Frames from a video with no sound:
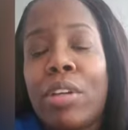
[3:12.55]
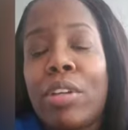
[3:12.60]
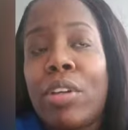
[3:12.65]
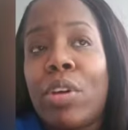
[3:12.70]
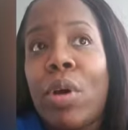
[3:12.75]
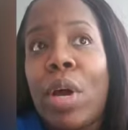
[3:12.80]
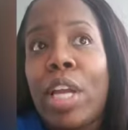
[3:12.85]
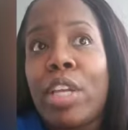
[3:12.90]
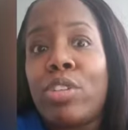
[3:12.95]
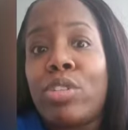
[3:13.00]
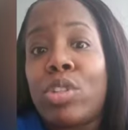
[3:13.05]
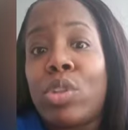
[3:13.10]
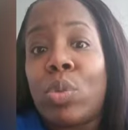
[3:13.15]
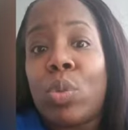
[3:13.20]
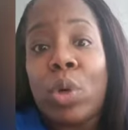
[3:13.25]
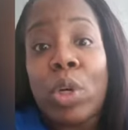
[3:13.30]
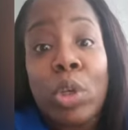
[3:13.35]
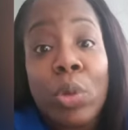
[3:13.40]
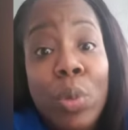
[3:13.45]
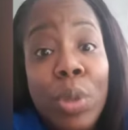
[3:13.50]
You know, I used to
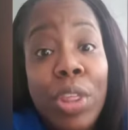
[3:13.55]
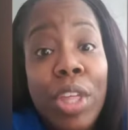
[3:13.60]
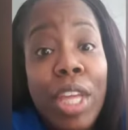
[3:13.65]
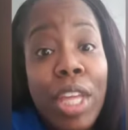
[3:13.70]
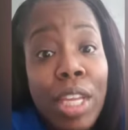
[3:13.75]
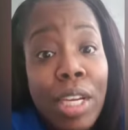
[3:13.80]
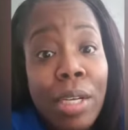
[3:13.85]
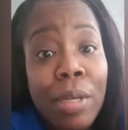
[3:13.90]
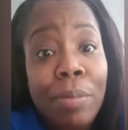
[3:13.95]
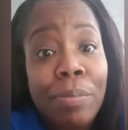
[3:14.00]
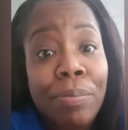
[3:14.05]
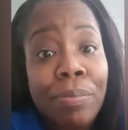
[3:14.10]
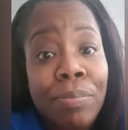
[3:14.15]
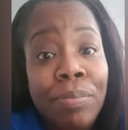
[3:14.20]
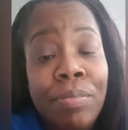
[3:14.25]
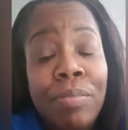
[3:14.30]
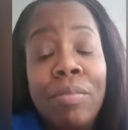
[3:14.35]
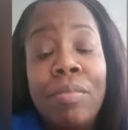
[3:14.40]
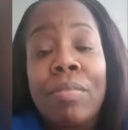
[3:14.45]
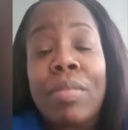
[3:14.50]
work with him
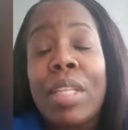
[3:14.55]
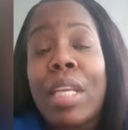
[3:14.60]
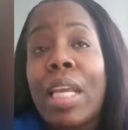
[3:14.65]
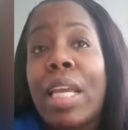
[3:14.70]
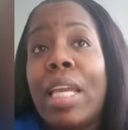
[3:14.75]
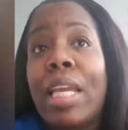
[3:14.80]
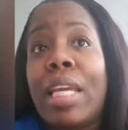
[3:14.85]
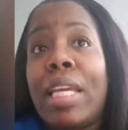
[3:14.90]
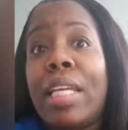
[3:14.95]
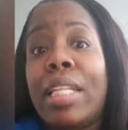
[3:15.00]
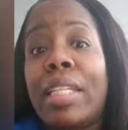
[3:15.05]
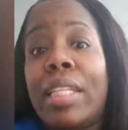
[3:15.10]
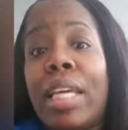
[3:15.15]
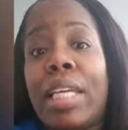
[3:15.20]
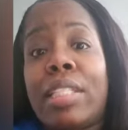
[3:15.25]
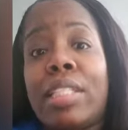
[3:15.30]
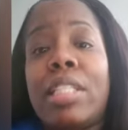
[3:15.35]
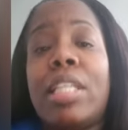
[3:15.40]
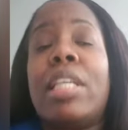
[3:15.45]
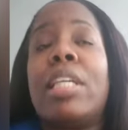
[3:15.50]
and
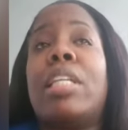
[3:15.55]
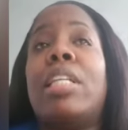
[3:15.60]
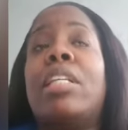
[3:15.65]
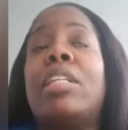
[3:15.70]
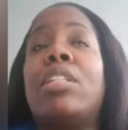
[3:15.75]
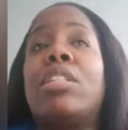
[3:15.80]
that's it.